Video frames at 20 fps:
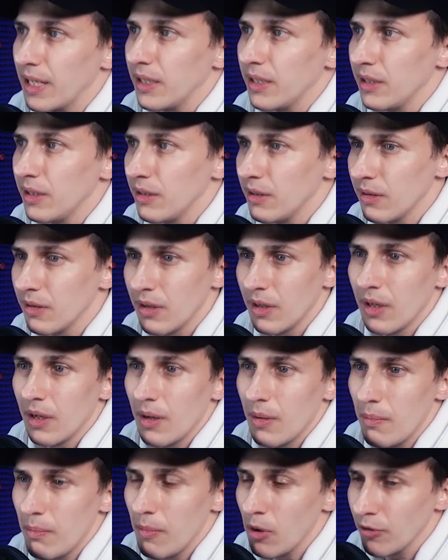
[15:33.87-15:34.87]
any
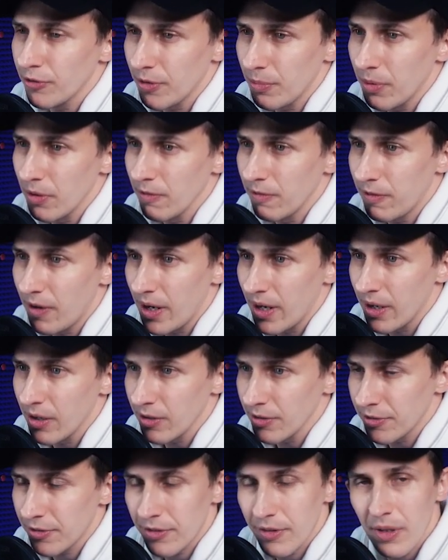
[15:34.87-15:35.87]
multiple
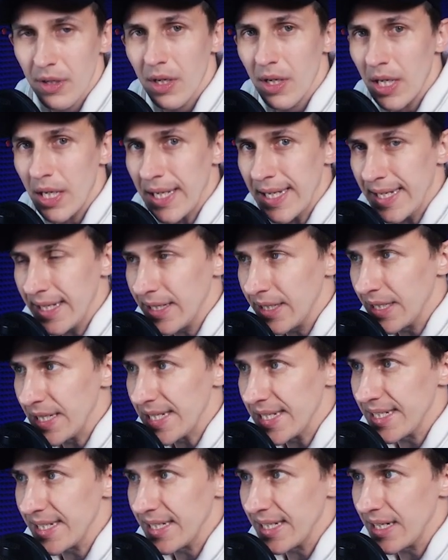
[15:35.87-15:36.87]
files,
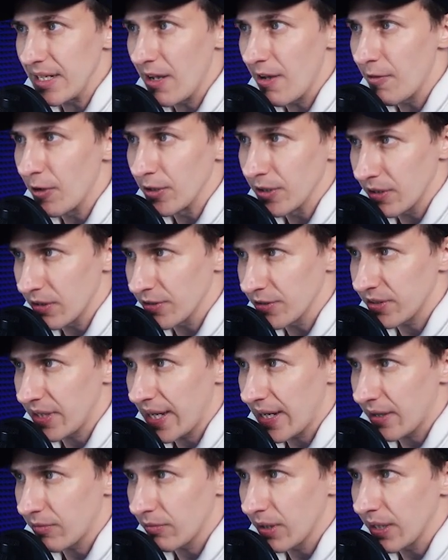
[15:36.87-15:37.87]
in a vertical
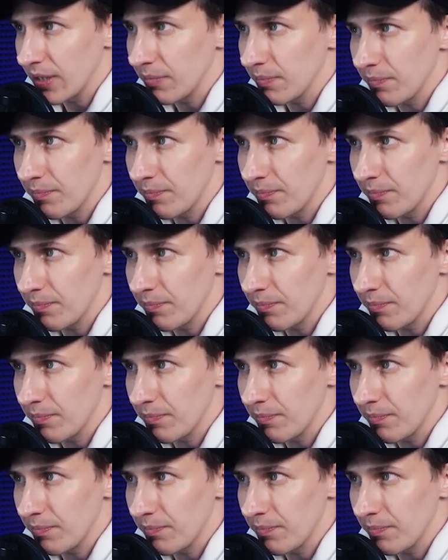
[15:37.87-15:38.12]
stack, right?